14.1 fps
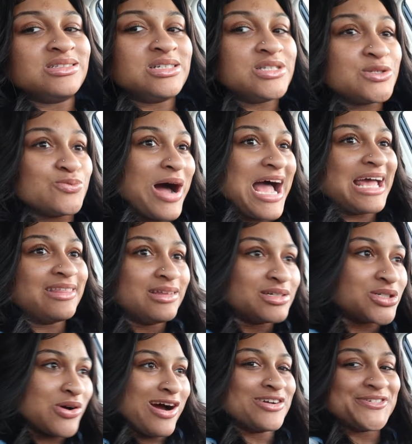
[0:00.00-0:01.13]
this is why the
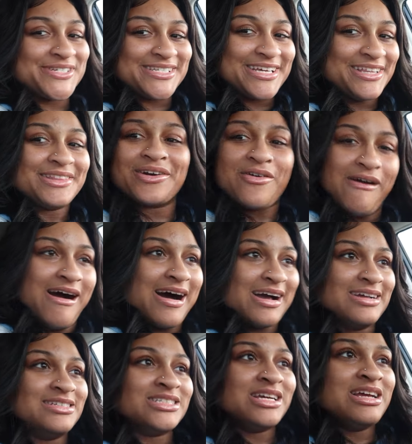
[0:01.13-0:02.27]
Charger is in the
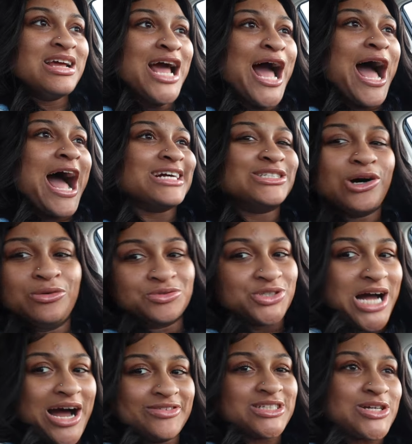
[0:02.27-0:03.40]
garage. I don't
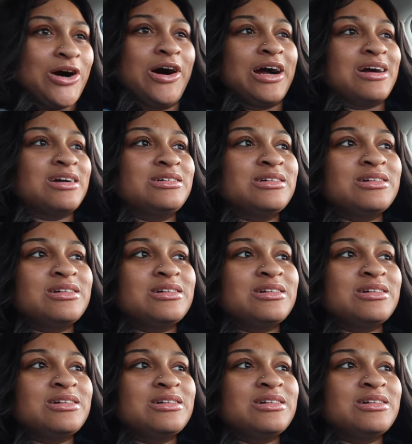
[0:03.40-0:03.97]
drive this car.